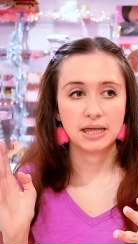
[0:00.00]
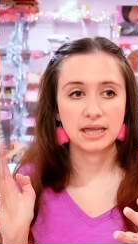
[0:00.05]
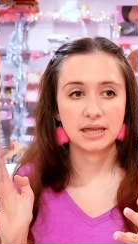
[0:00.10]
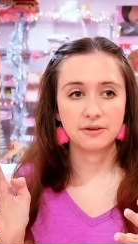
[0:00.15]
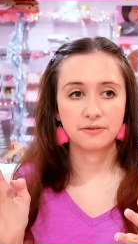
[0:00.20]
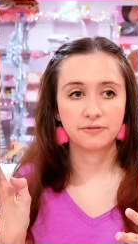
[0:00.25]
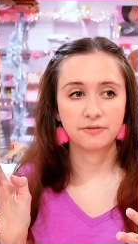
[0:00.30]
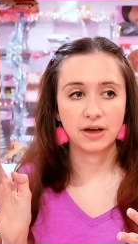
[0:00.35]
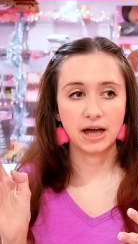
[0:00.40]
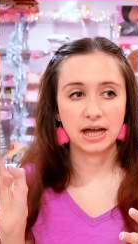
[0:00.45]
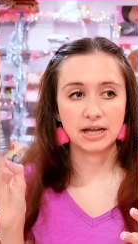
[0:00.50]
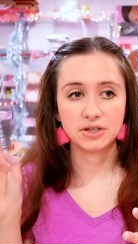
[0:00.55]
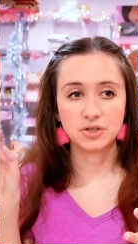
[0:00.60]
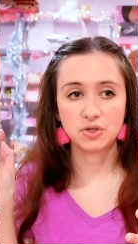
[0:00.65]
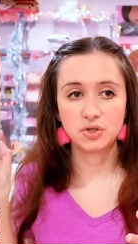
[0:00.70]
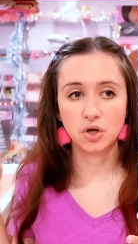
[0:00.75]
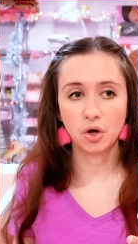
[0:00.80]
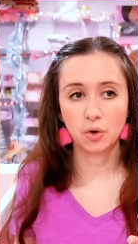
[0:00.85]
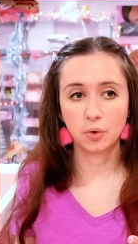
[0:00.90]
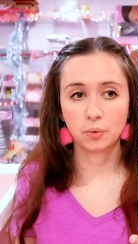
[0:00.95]
if I
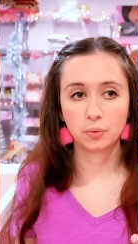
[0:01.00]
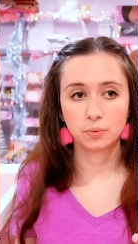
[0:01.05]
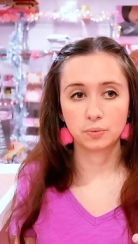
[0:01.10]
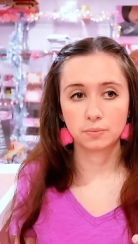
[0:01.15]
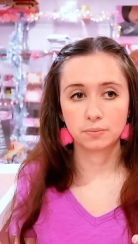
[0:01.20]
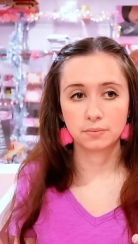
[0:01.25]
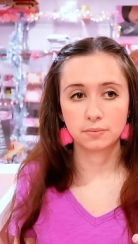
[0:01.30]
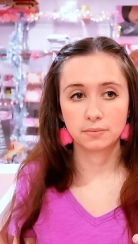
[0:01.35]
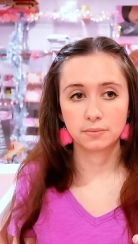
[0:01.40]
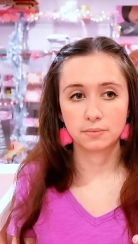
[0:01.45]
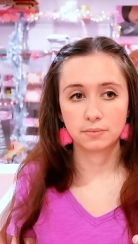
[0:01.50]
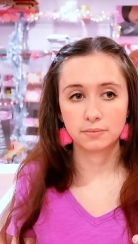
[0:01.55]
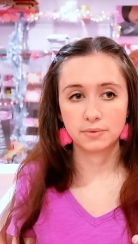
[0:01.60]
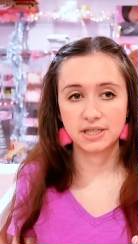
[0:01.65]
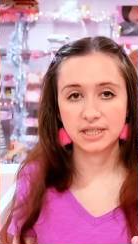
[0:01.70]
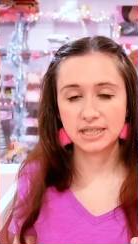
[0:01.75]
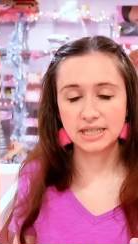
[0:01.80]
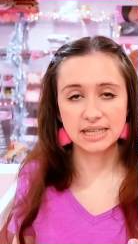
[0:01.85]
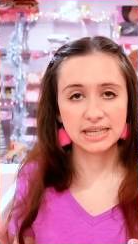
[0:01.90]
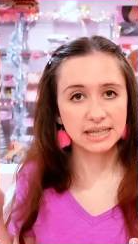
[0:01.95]
don't
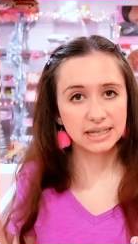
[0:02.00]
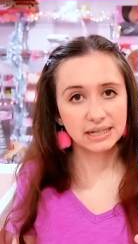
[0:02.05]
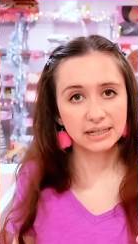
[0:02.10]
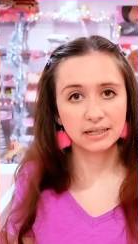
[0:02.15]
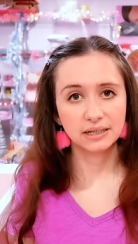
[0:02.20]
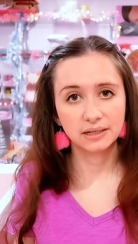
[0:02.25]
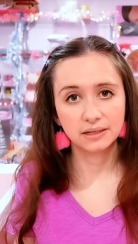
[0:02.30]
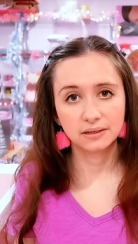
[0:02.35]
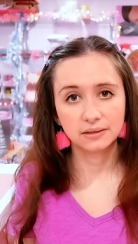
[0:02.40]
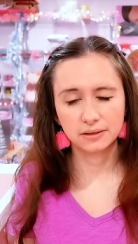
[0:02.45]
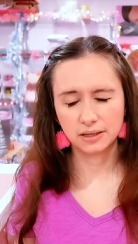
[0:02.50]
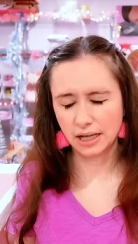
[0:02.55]
see it,